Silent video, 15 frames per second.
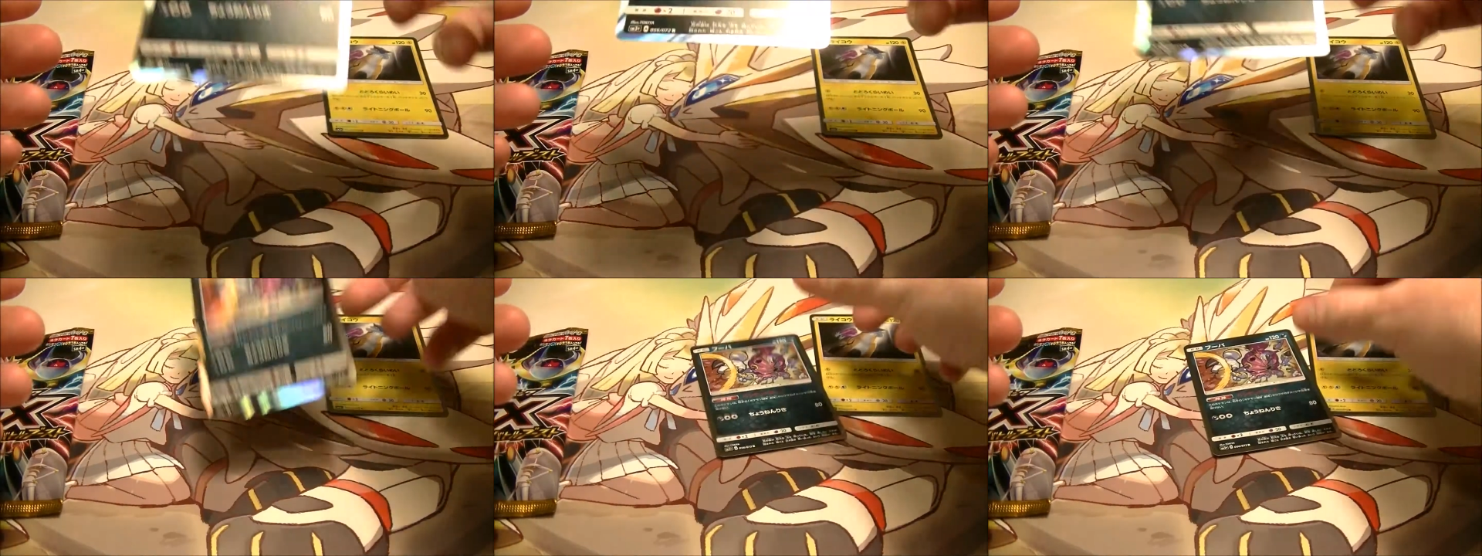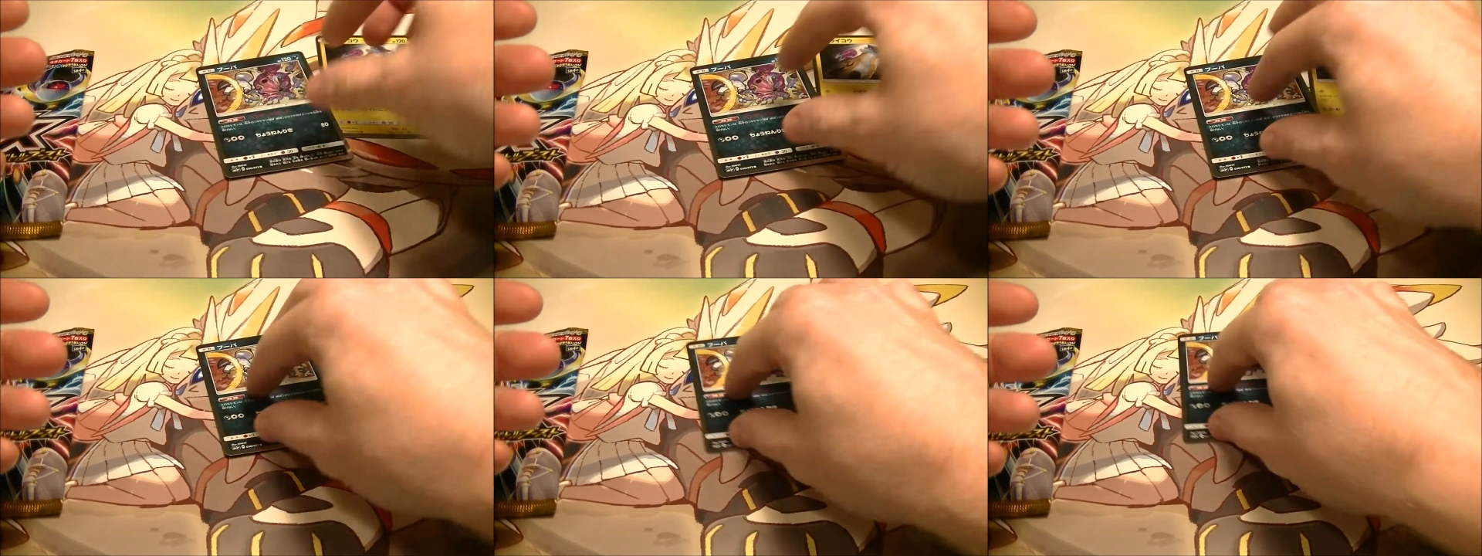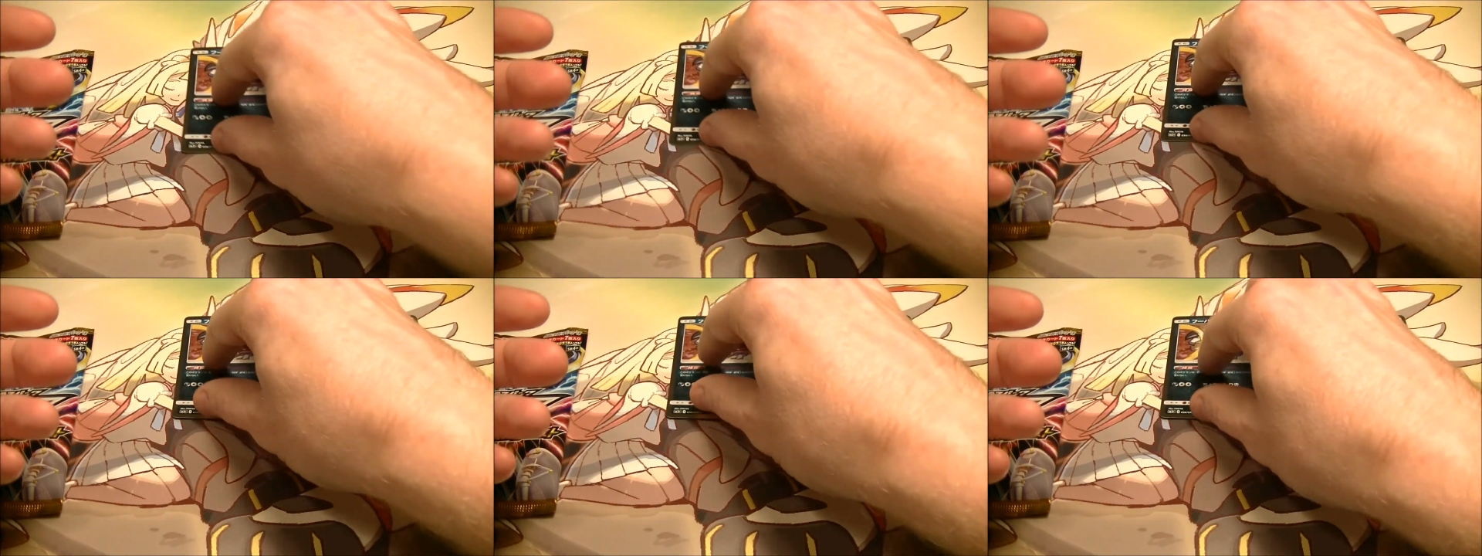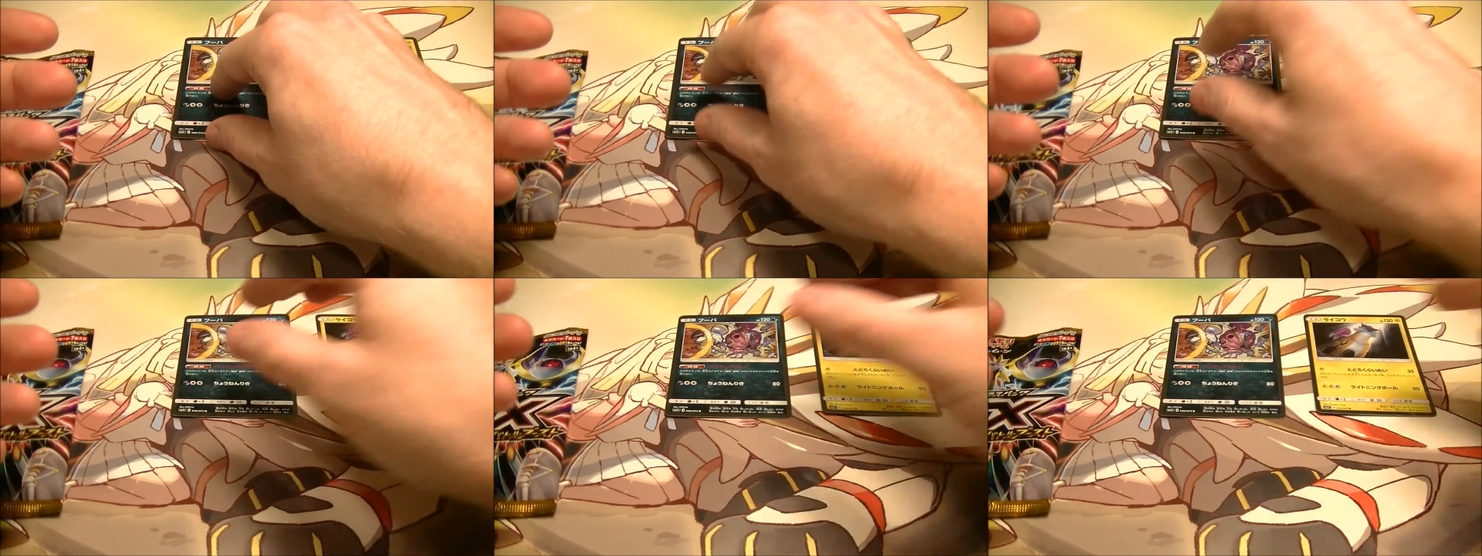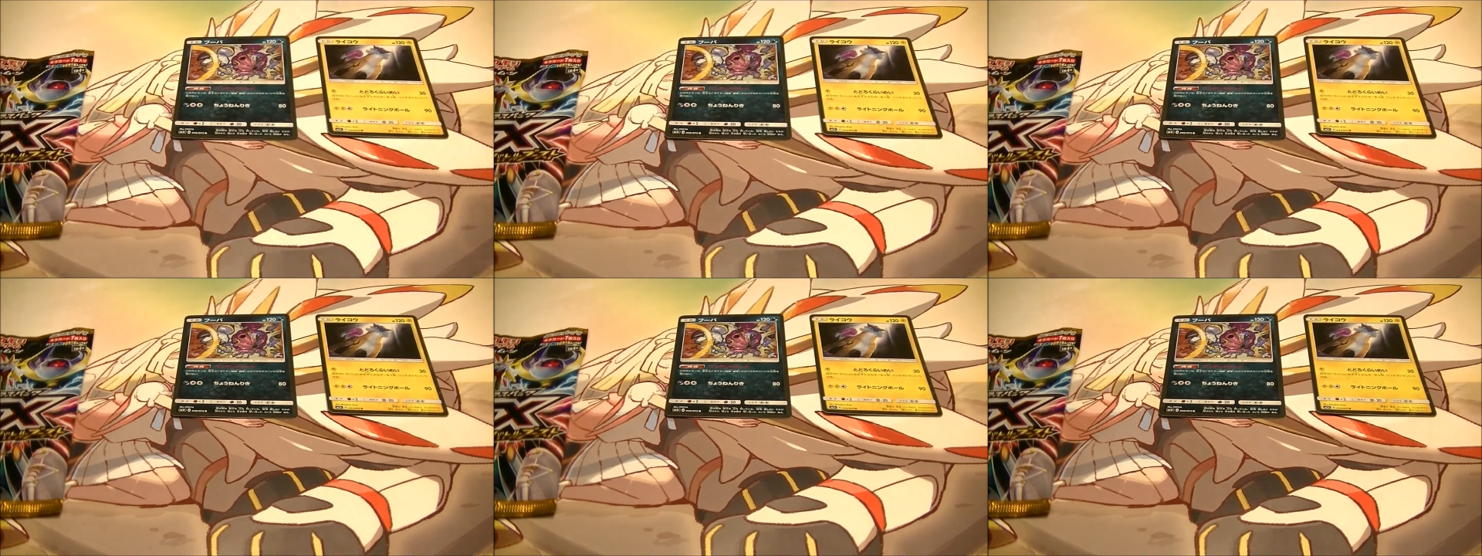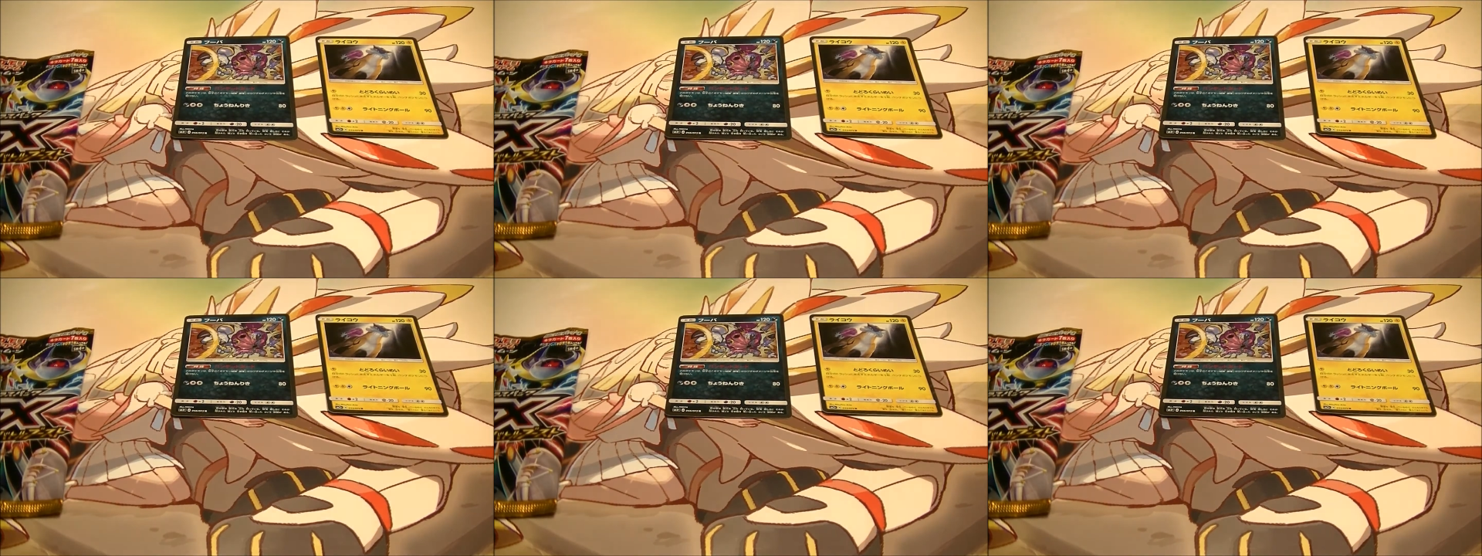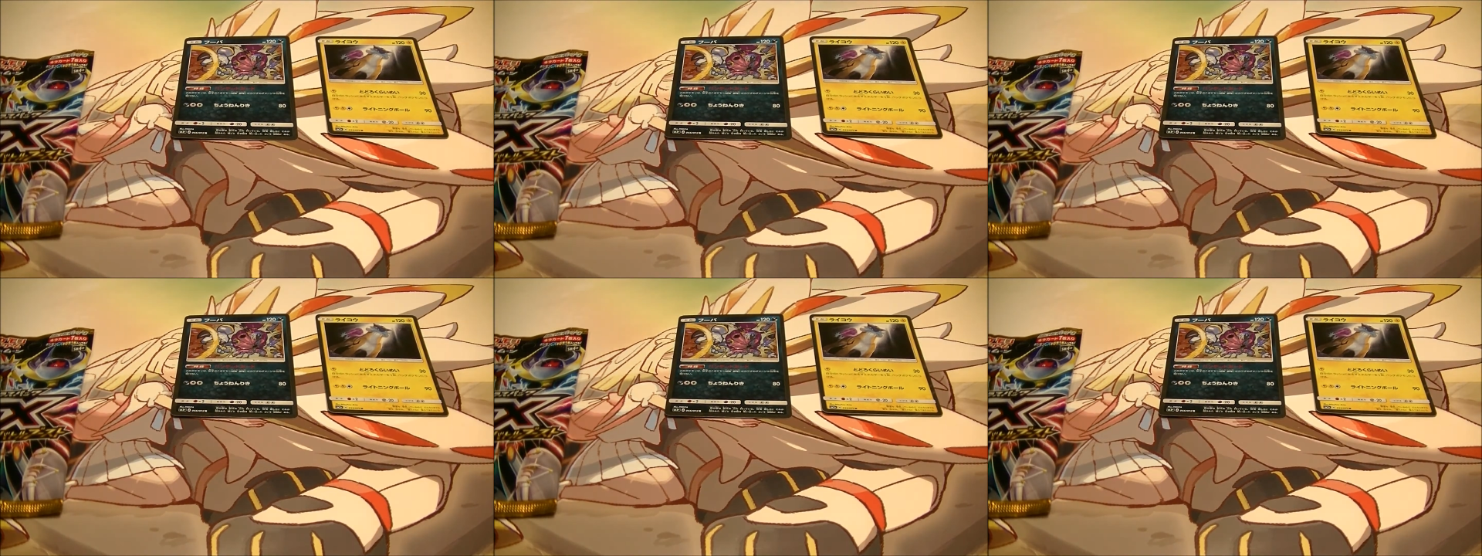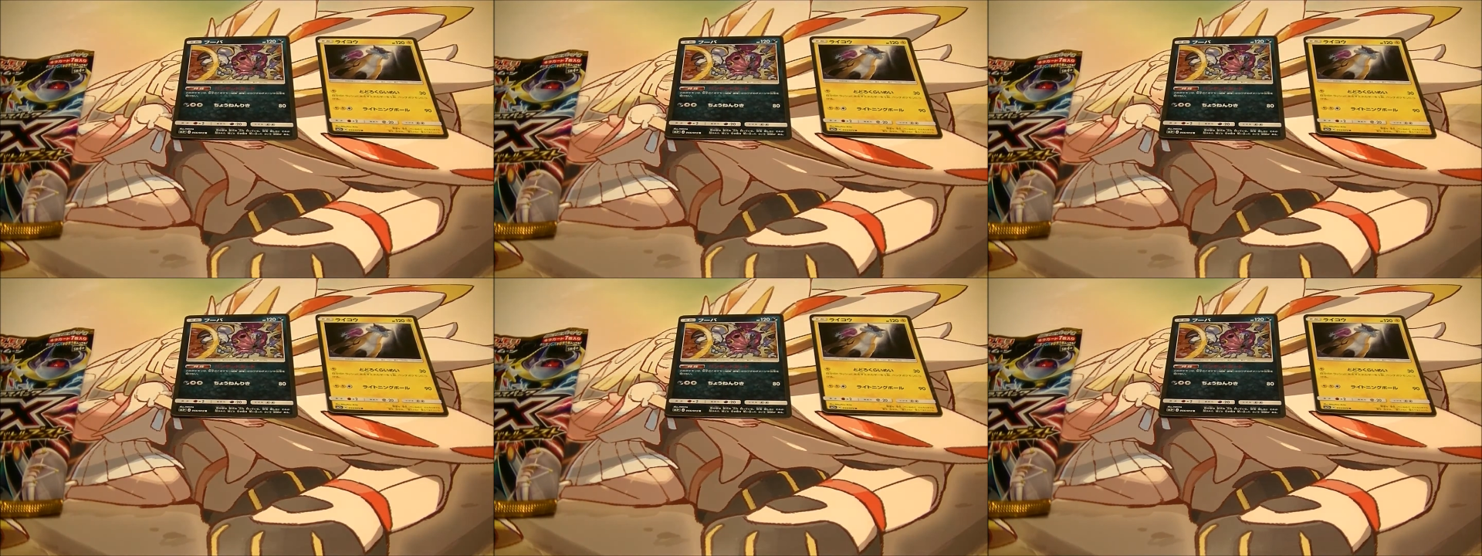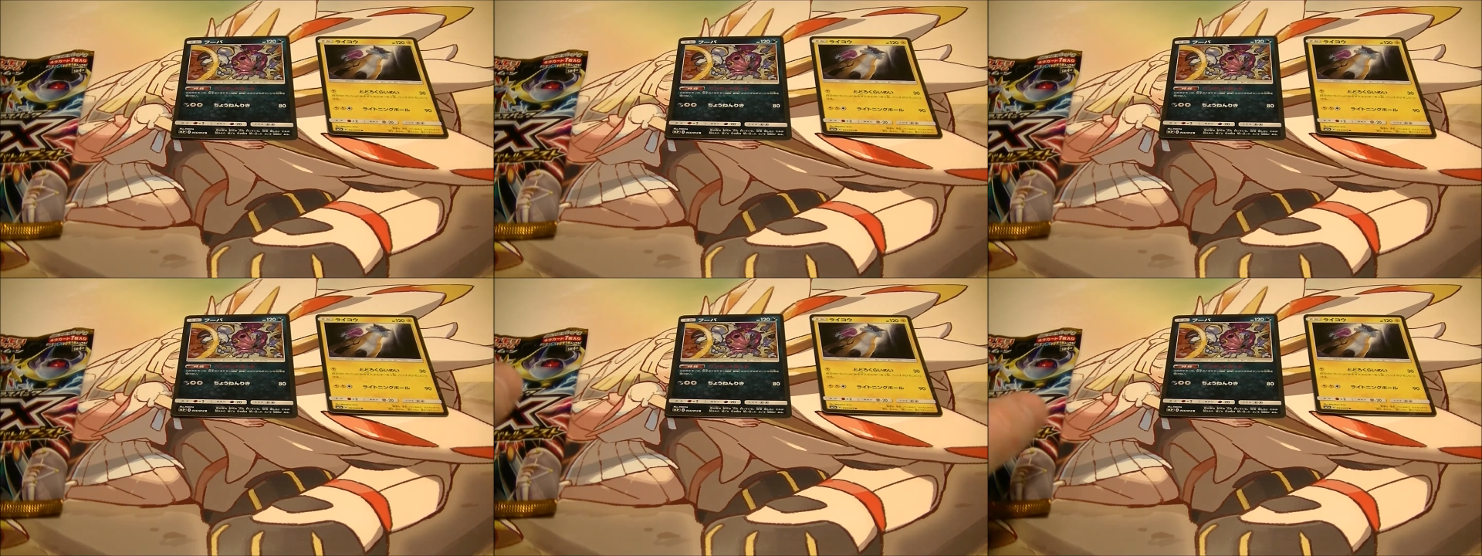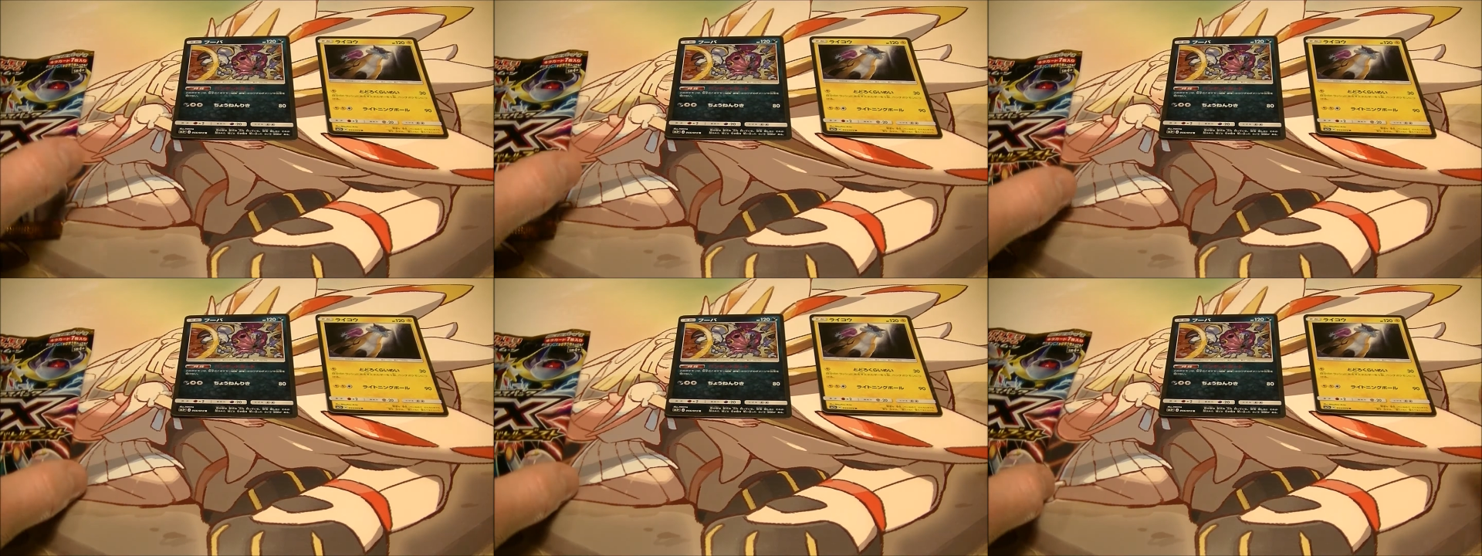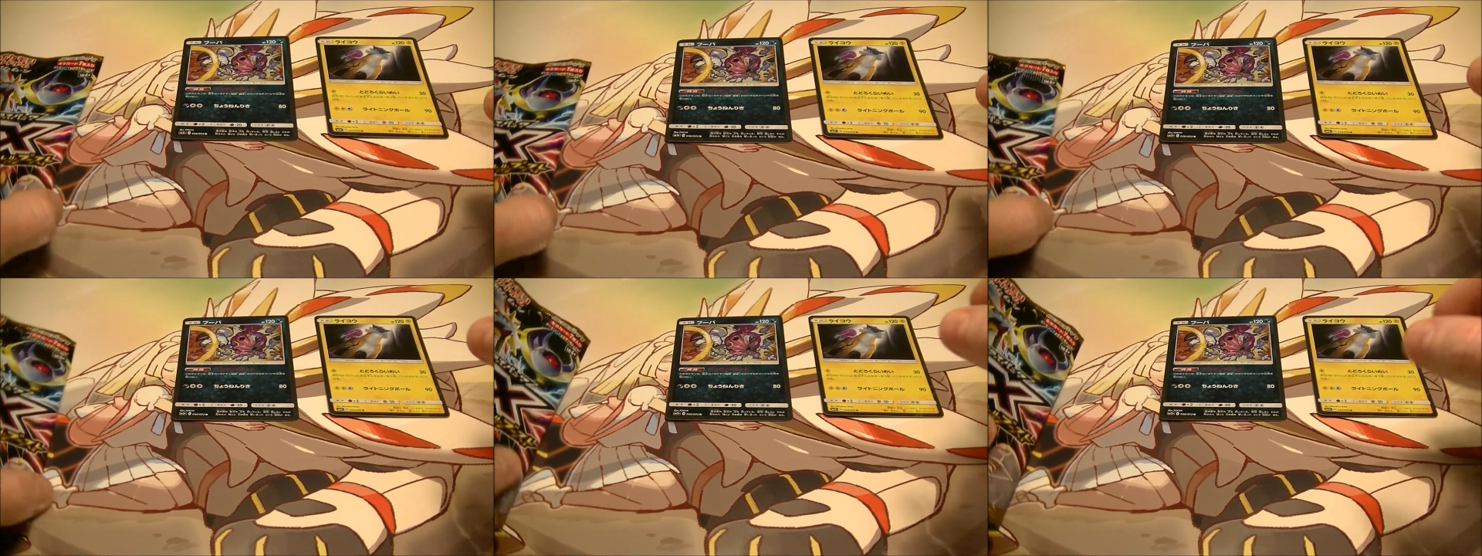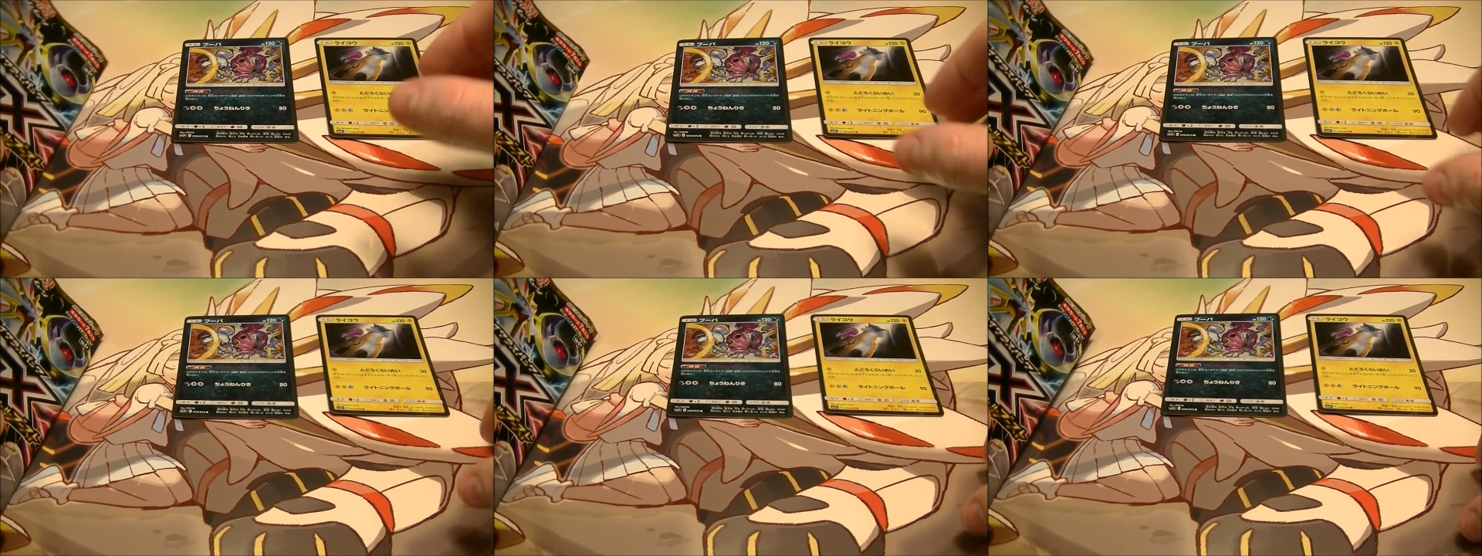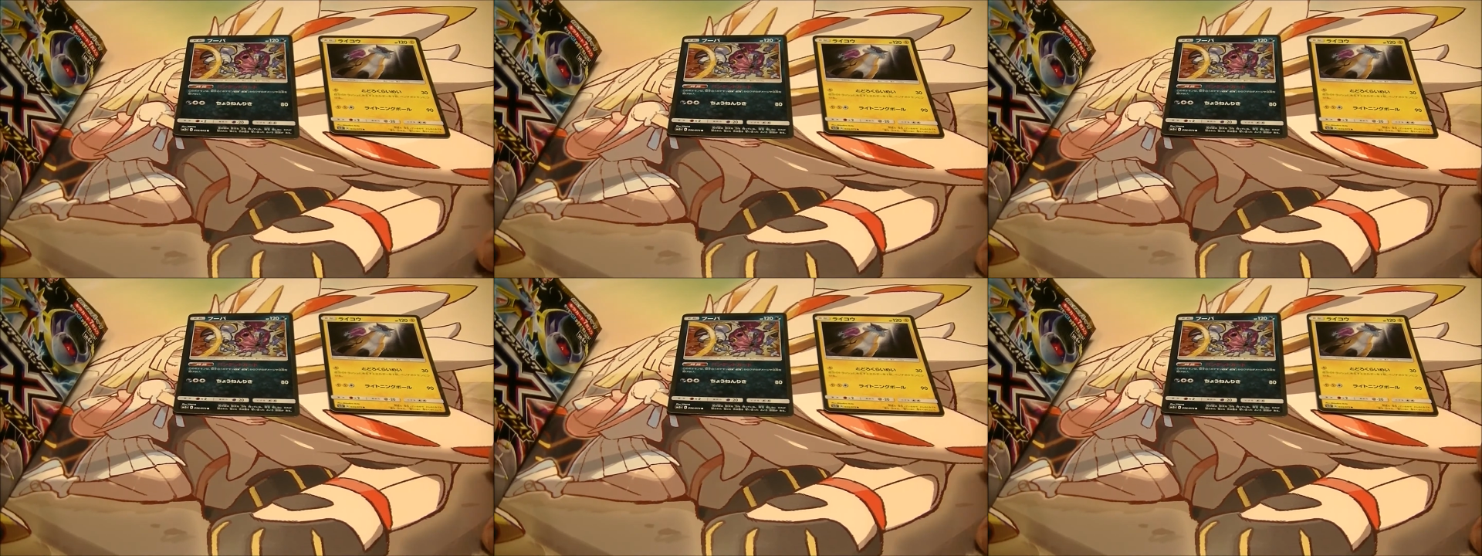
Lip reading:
(no speaker visible)